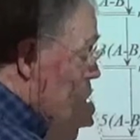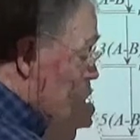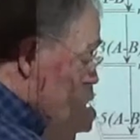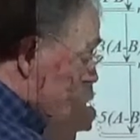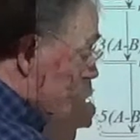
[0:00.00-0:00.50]

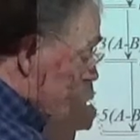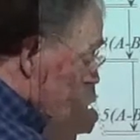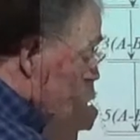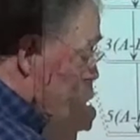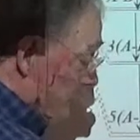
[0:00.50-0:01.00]
this
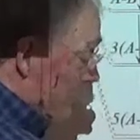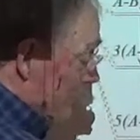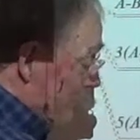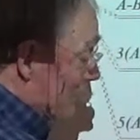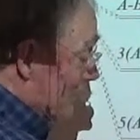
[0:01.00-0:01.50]
triplet
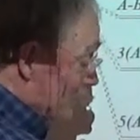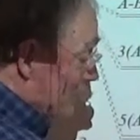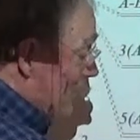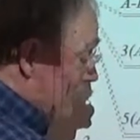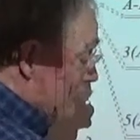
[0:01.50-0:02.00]
here is
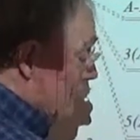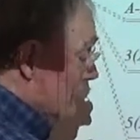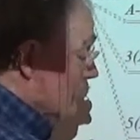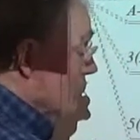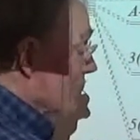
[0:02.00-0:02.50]
not a
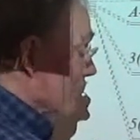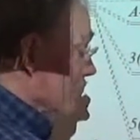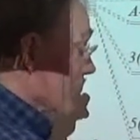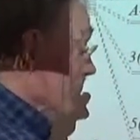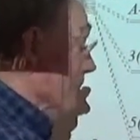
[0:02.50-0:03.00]
triplet, it's
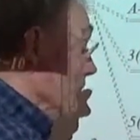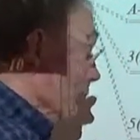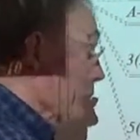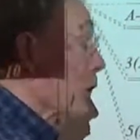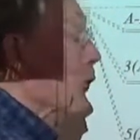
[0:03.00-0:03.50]
a
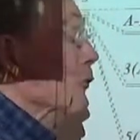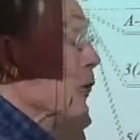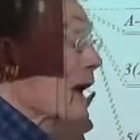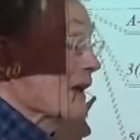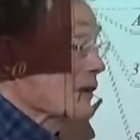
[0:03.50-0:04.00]
no
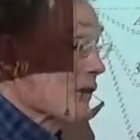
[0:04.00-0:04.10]
net.